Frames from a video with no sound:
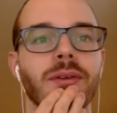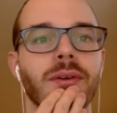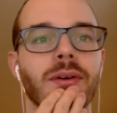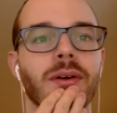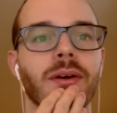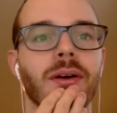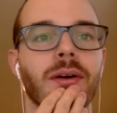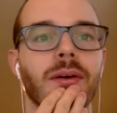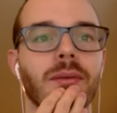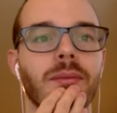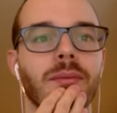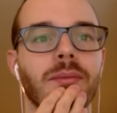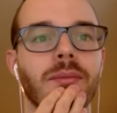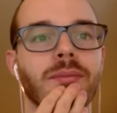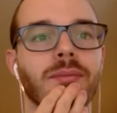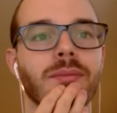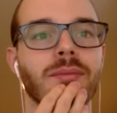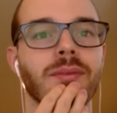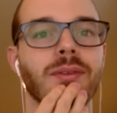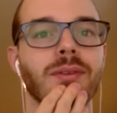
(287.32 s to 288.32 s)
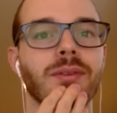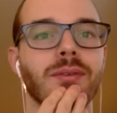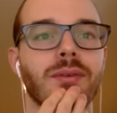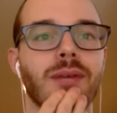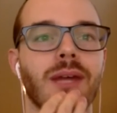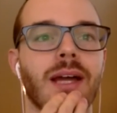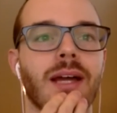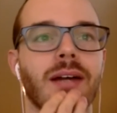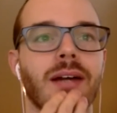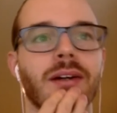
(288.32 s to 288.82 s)
um,
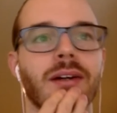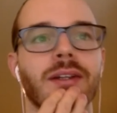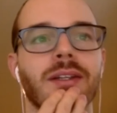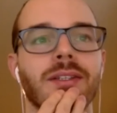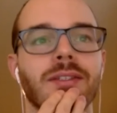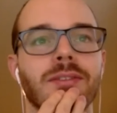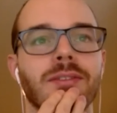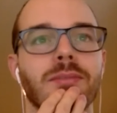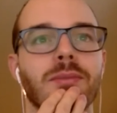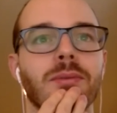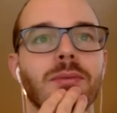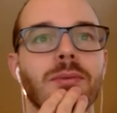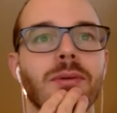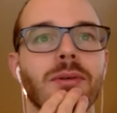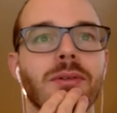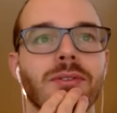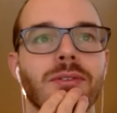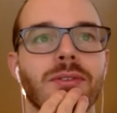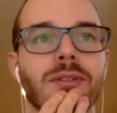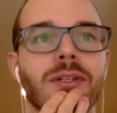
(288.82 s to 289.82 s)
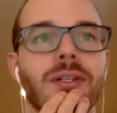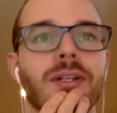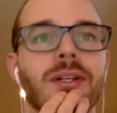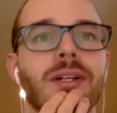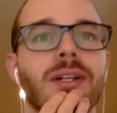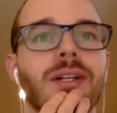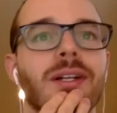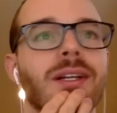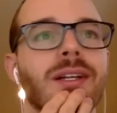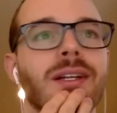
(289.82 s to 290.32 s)
rag on his proposal
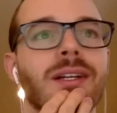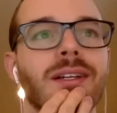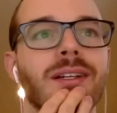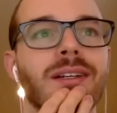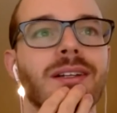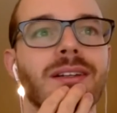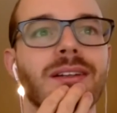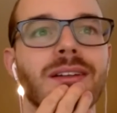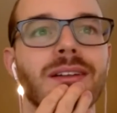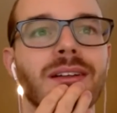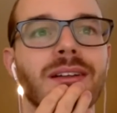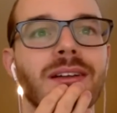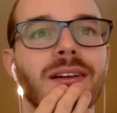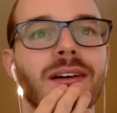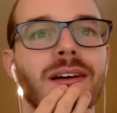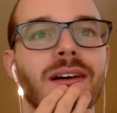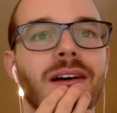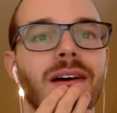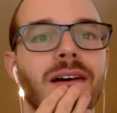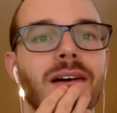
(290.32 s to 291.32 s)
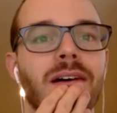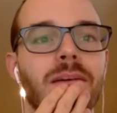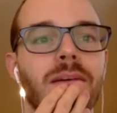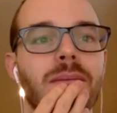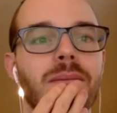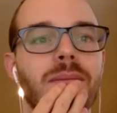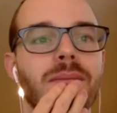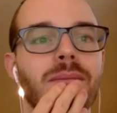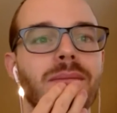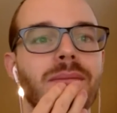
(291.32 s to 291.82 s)
here
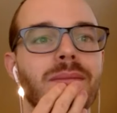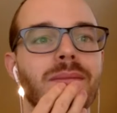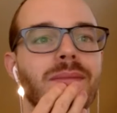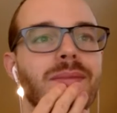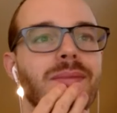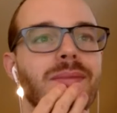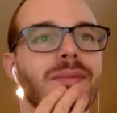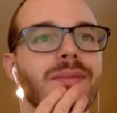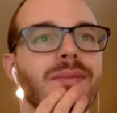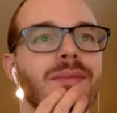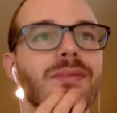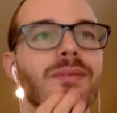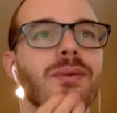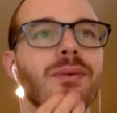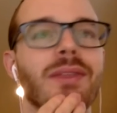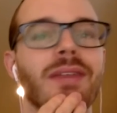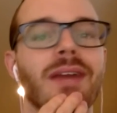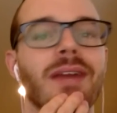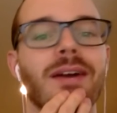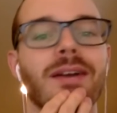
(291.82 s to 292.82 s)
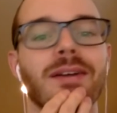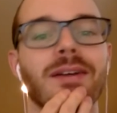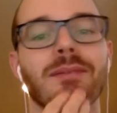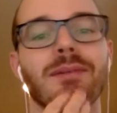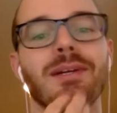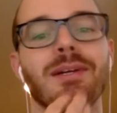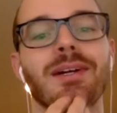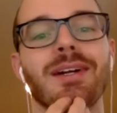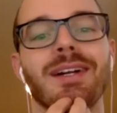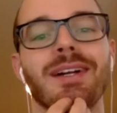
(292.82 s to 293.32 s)
um, without him
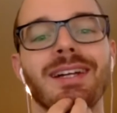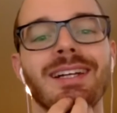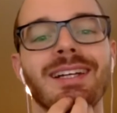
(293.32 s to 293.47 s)
here.